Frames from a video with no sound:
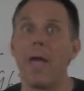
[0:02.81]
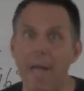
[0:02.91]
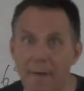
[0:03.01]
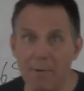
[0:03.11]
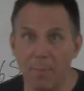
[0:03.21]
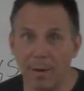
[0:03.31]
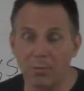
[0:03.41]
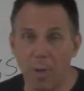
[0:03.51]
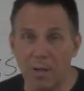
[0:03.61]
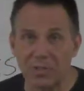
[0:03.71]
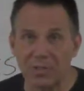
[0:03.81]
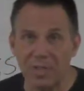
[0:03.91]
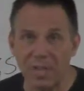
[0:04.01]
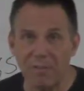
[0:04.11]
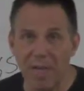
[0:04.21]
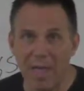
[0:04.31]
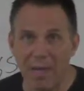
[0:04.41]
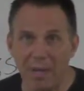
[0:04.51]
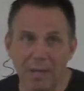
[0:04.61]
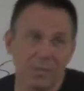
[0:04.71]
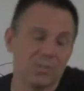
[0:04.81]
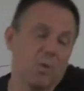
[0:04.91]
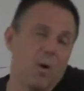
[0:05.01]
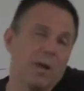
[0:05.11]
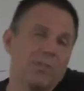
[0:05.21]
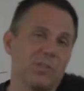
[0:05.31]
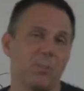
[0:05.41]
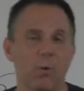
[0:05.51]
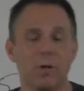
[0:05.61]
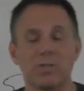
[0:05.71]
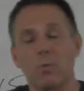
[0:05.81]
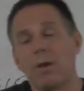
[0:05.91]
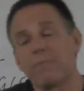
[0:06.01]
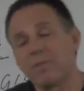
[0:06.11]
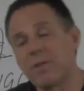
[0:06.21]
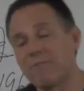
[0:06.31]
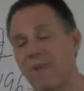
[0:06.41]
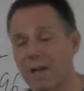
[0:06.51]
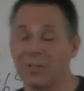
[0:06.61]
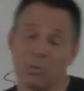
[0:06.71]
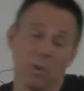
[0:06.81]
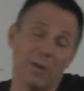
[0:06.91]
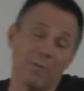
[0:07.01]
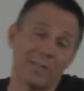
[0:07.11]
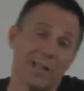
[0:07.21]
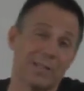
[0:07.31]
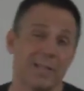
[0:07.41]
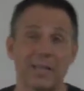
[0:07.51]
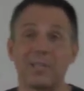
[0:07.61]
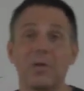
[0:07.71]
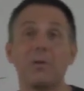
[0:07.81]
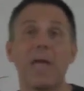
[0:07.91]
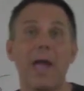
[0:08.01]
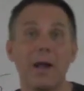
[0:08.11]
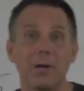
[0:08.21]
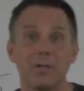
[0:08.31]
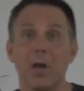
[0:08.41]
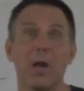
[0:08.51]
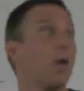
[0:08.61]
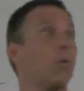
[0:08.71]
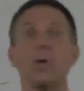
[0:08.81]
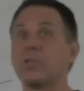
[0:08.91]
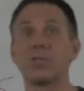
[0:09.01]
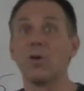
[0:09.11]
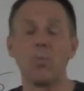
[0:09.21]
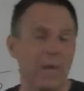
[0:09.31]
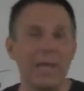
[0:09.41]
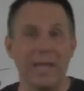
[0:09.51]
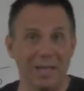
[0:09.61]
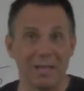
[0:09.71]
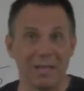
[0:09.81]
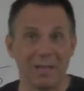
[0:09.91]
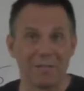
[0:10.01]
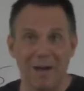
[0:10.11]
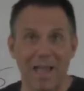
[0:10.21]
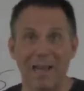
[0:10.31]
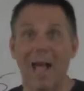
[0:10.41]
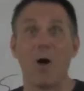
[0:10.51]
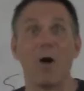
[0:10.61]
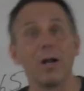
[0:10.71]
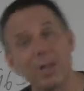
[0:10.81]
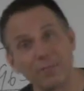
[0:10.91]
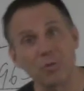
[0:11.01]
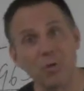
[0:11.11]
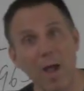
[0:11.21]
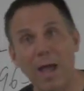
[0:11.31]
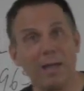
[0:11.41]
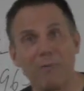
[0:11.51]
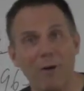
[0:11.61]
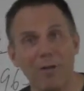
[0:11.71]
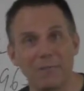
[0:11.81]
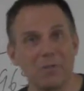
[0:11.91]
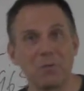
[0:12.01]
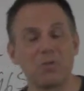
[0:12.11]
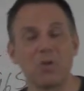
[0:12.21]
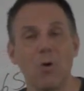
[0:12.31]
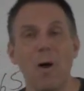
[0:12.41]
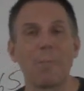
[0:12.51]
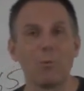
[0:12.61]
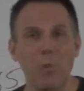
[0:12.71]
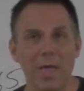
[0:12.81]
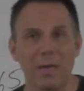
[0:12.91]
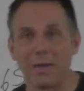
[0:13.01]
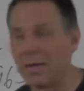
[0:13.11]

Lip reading: Everybody's watching TV. So what if it's boring? So what if there's not violence? So what if it's not sexy? Who cares? We're still winning, right? How hard do you have to try if all you have to do is show up and win?